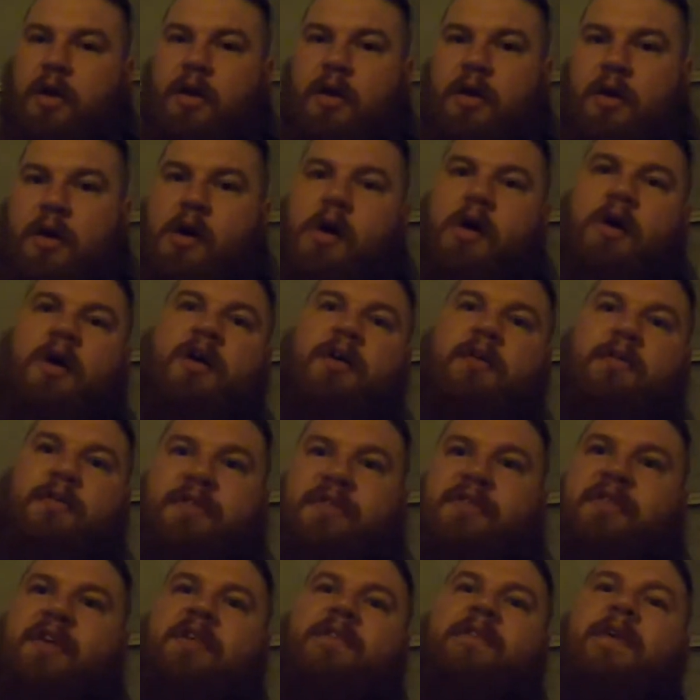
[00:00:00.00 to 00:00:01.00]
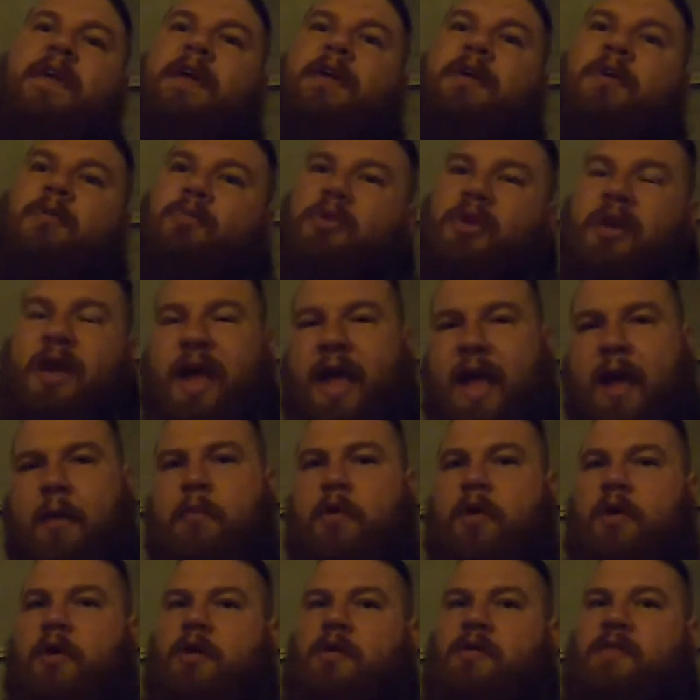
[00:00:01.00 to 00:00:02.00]
Carve a stick figure and put a
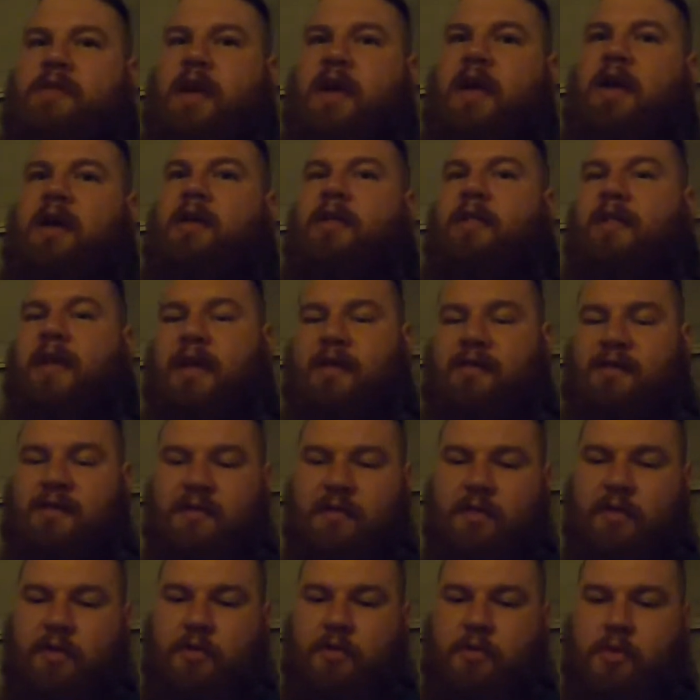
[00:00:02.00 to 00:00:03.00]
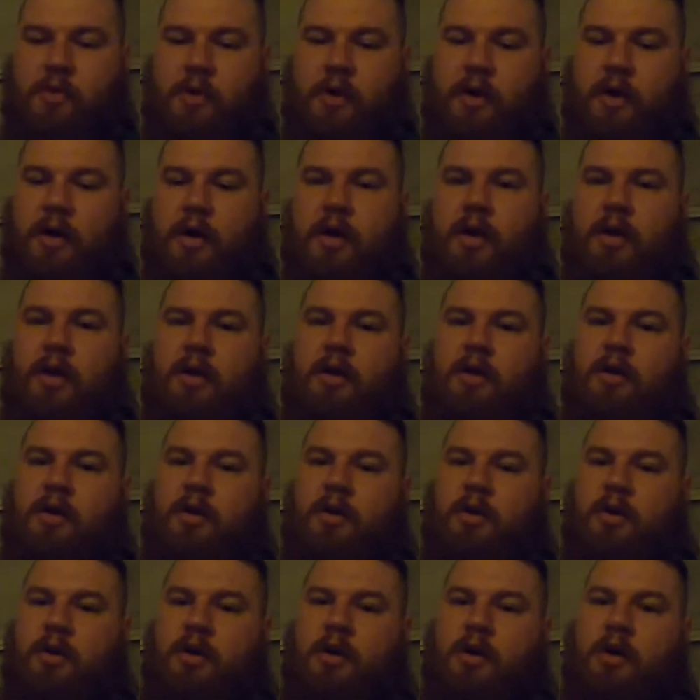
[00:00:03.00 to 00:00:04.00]
hammer in his hand, and that's Thor.
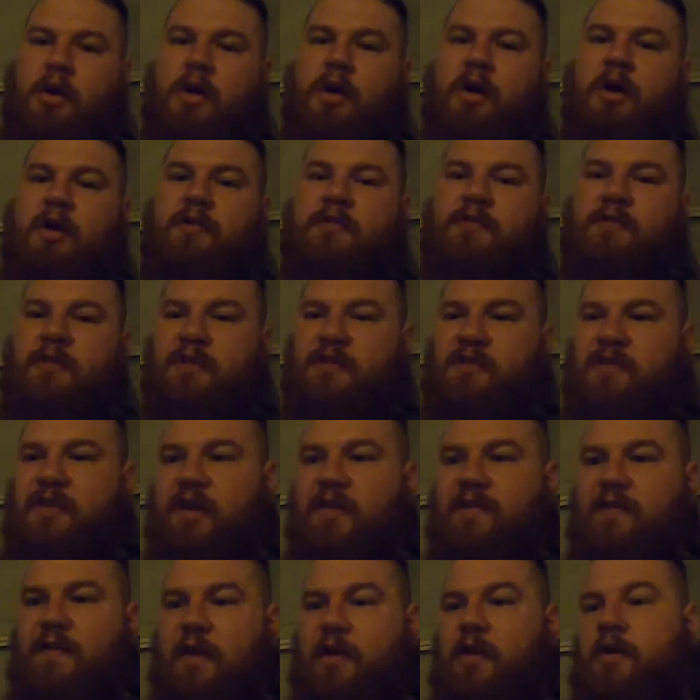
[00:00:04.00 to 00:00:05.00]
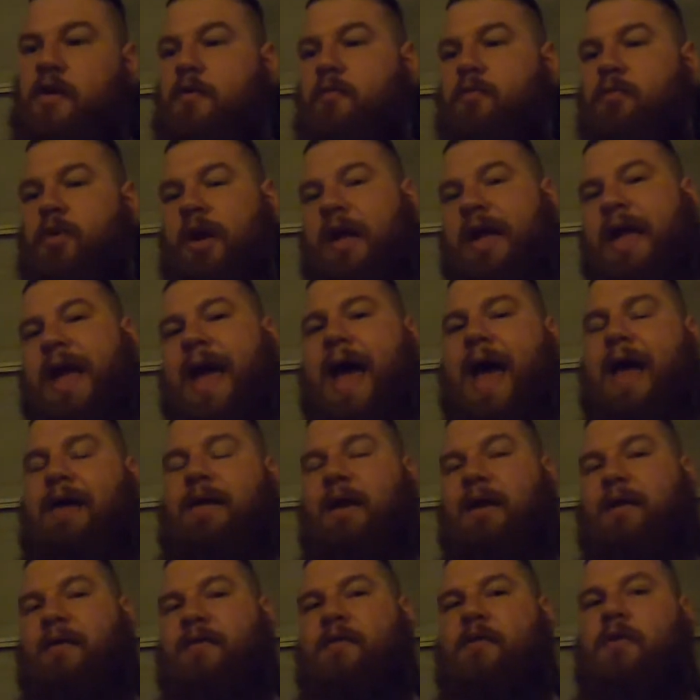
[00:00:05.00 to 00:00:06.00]
Carve a stick figure and put a cat
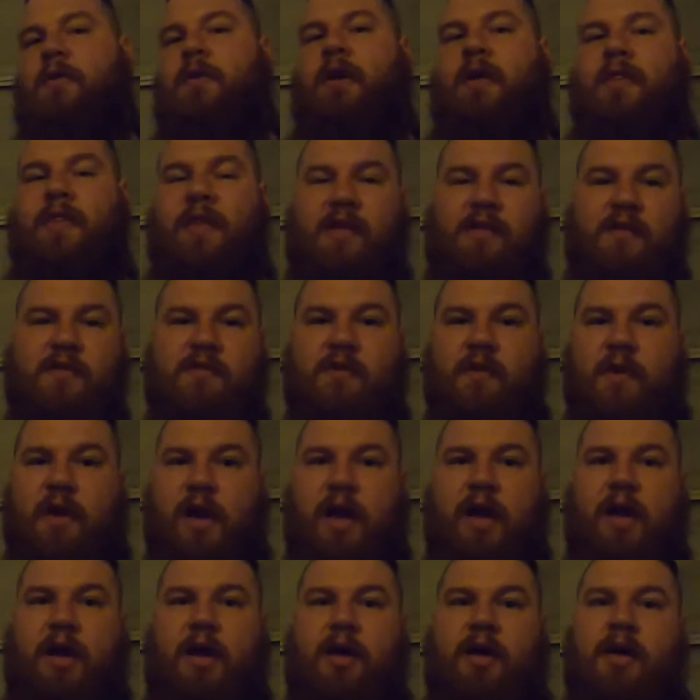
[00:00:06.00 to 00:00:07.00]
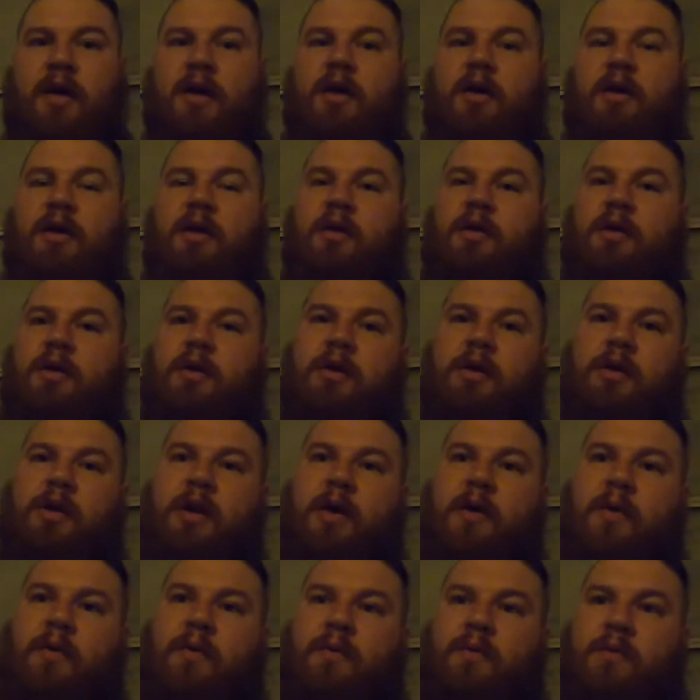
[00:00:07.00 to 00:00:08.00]
next to it, and that's Freya. You
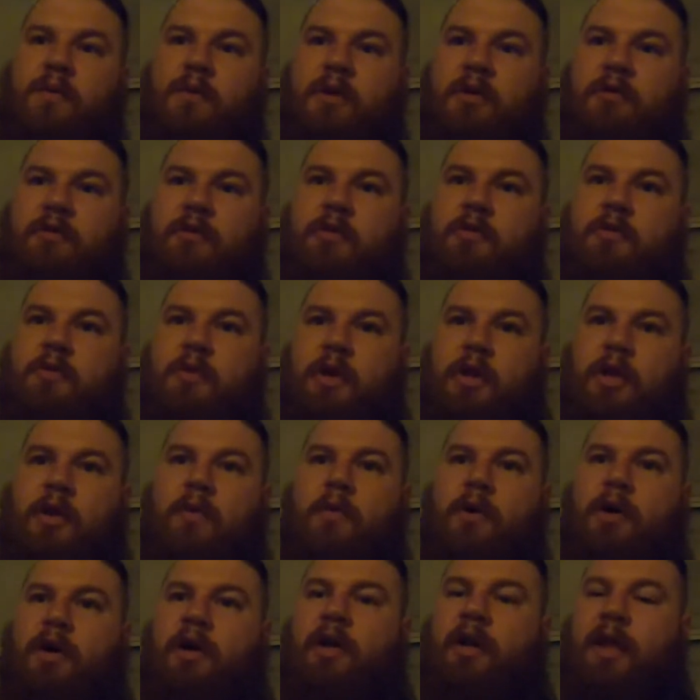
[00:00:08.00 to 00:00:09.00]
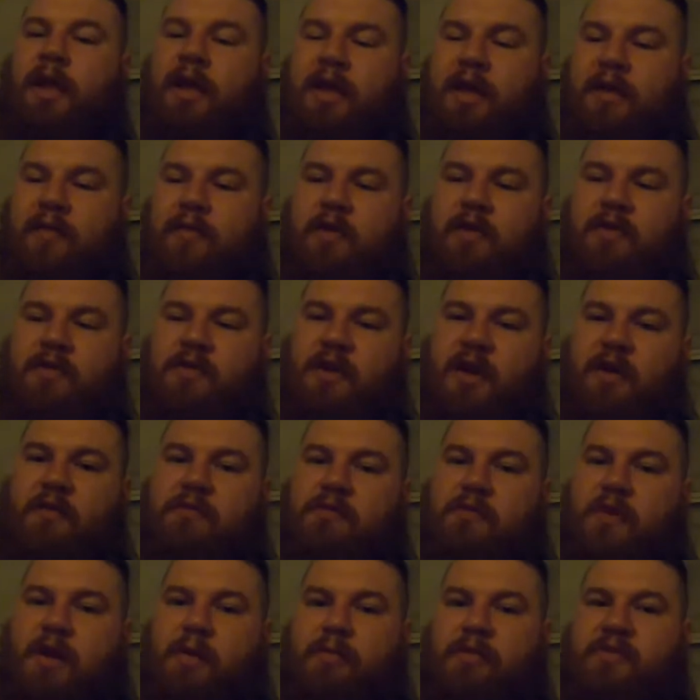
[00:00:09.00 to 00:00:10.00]
know, if you really wanted to like give yourself
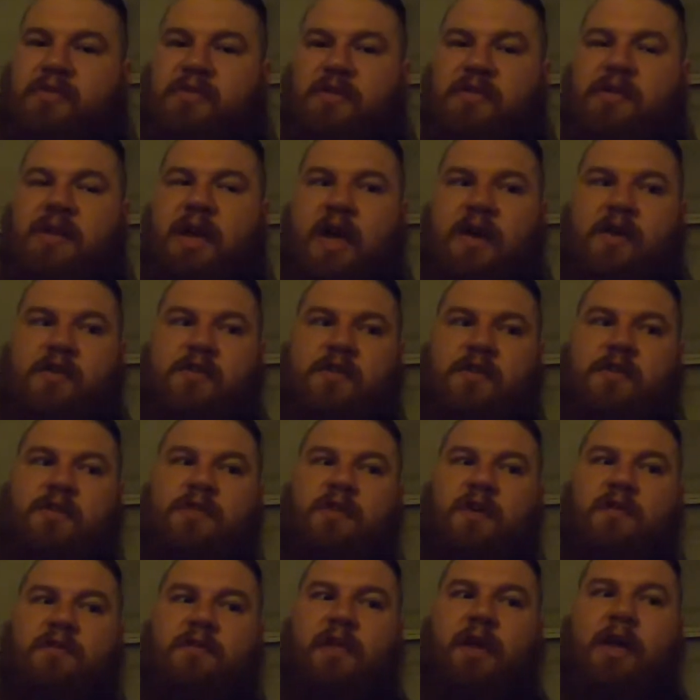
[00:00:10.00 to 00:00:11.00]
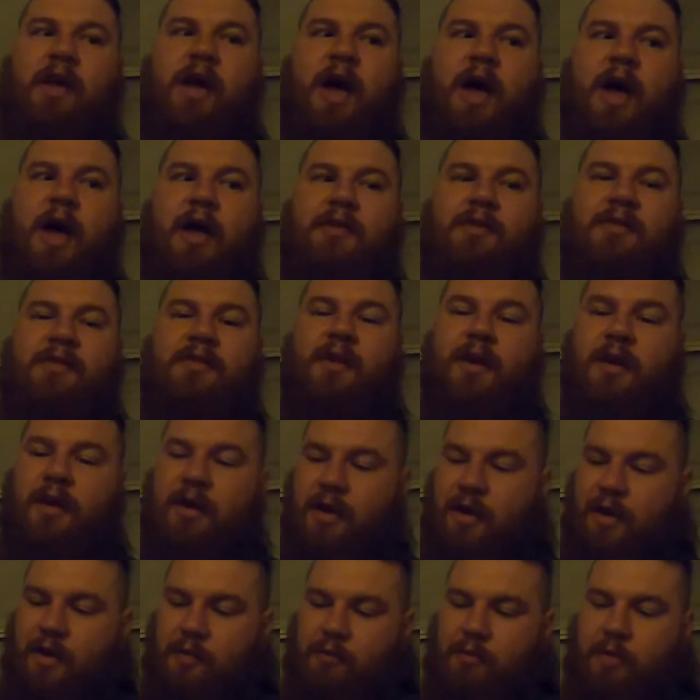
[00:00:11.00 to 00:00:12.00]
representations of the gods,
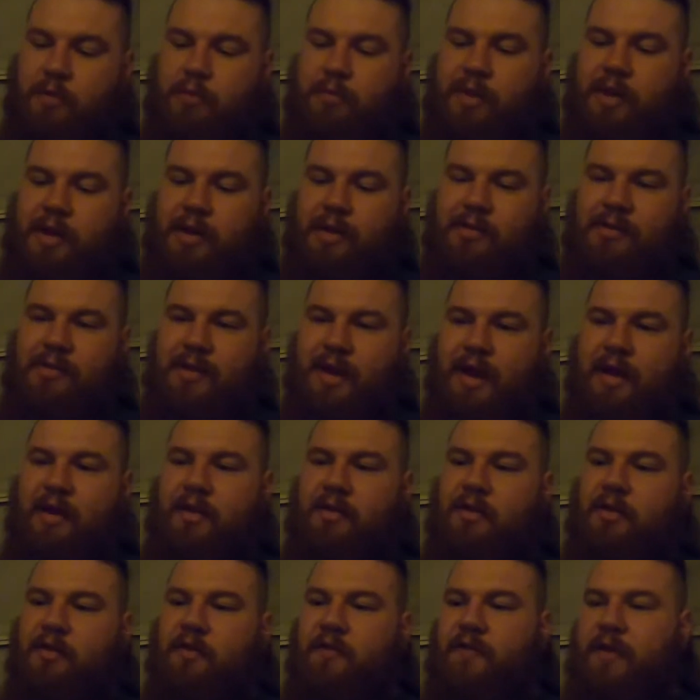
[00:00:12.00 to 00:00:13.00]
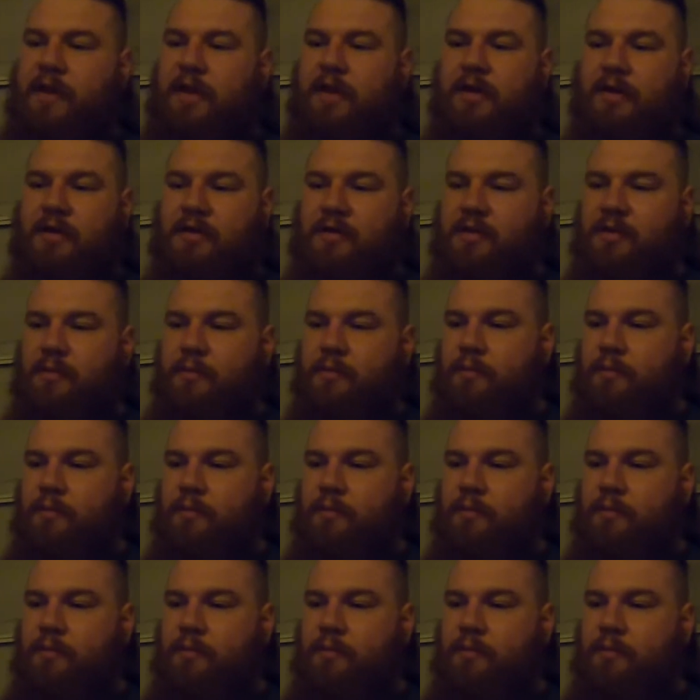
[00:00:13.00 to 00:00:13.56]
but be tiny little figures.